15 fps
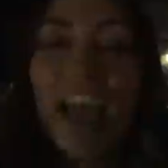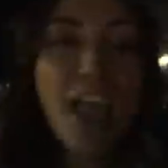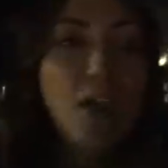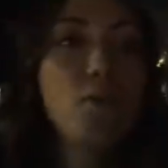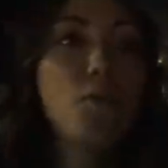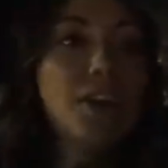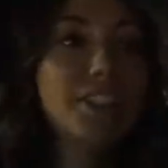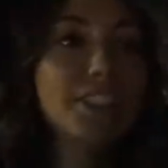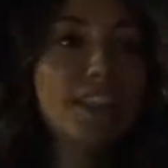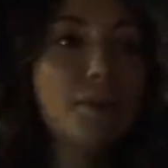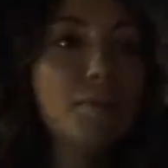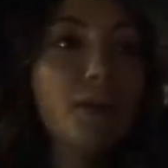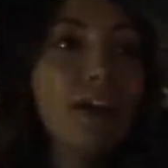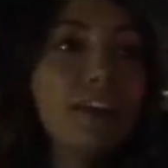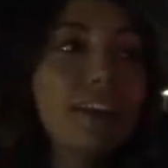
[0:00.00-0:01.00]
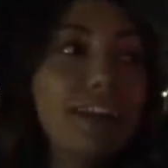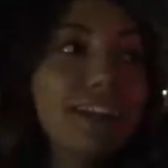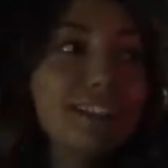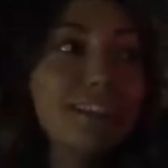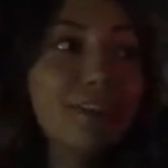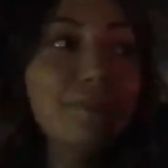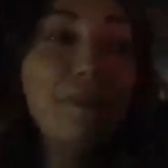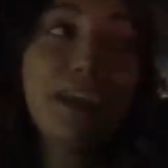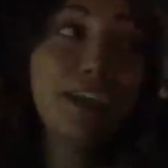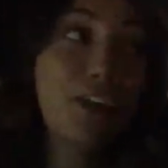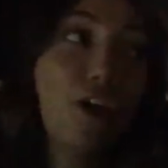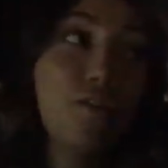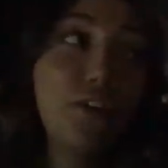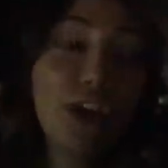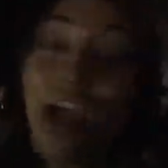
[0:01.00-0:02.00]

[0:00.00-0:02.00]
And when someone needs a makeover,